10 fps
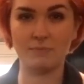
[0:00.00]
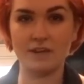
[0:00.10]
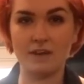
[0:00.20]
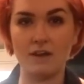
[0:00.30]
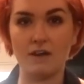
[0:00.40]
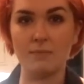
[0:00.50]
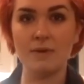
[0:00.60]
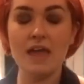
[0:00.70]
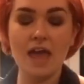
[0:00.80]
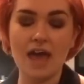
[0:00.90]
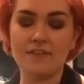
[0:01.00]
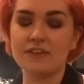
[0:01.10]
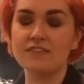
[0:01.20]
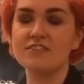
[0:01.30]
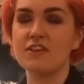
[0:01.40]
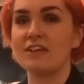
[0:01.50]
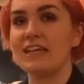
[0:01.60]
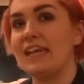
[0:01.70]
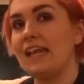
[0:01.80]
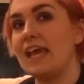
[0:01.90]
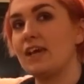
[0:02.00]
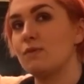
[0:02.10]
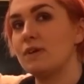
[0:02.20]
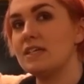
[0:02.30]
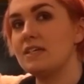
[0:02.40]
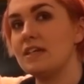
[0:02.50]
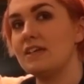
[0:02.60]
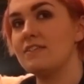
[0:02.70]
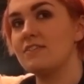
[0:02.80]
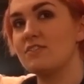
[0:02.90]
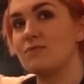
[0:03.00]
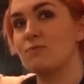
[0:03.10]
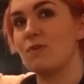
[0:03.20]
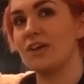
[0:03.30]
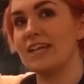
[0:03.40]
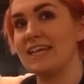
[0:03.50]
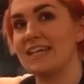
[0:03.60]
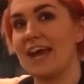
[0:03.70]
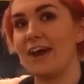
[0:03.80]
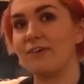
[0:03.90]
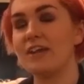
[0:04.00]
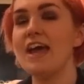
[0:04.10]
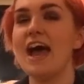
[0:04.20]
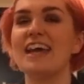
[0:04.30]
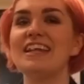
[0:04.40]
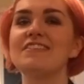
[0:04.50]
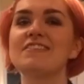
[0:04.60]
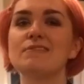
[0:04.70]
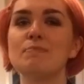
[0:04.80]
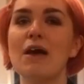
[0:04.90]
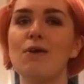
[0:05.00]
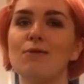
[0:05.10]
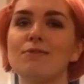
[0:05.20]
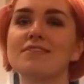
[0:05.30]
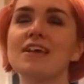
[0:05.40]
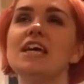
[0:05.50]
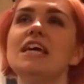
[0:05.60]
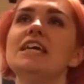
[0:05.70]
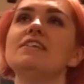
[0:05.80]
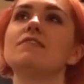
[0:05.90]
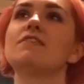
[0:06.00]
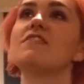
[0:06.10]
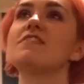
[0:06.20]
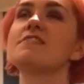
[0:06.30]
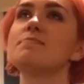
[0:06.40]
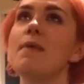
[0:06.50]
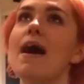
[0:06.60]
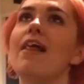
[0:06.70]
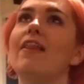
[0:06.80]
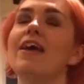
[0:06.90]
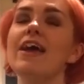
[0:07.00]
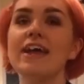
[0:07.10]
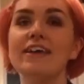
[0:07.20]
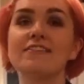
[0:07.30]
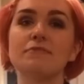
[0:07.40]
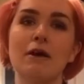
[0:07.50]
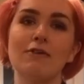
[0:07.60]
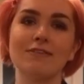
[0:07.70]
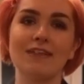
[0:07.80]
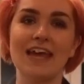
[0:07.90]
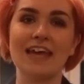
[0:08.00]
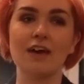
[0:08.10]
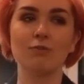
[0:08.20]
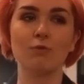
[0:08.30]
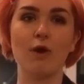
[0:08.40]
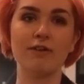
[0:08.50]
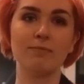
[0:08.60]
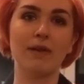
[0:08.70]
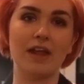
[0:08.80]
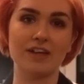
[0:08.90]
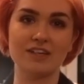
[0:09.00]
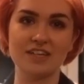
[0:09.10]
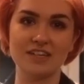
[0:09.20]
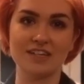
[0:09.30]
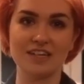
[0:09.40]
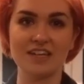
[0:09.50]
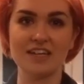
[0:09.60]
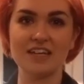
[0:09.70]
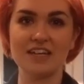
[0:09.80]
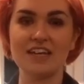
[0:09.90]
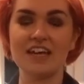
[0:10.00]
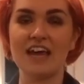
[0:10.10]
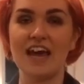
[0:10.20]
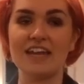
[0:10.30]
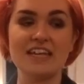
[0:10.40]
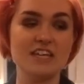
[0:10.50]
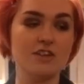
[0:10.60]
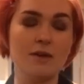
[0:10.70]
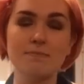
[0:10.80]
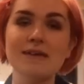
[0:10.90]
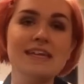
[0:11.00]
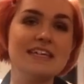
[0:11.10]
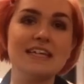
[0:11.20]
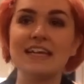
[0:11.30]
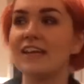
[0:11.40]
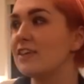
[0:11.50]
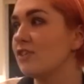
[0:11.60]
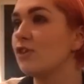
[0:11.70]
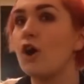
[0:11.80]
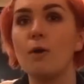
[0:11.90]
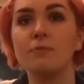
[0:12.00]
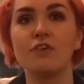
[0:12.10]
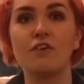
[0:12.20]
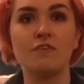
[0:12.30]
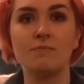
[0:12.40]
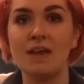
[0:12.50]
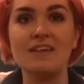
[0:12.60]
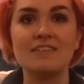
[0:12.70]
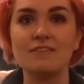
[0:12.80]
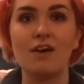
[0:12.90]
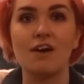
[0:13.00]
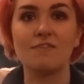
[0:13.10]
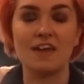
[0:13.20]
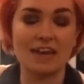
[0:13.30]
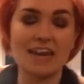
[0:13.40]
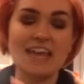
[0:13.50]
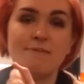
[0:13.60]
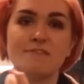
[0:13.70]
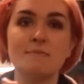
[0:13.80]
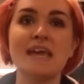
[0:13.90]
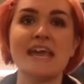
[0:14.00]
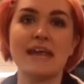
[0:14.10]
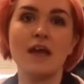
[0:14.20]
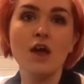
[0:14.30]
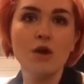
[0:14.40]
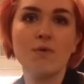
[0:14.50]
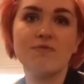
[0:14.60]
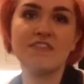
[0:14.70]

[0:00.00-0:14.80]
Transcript: on my arm, and then suddenly liquid is just running down, and it smells. It smells like rotten blood. And he immediately like just hops off and pisses off and leaves me with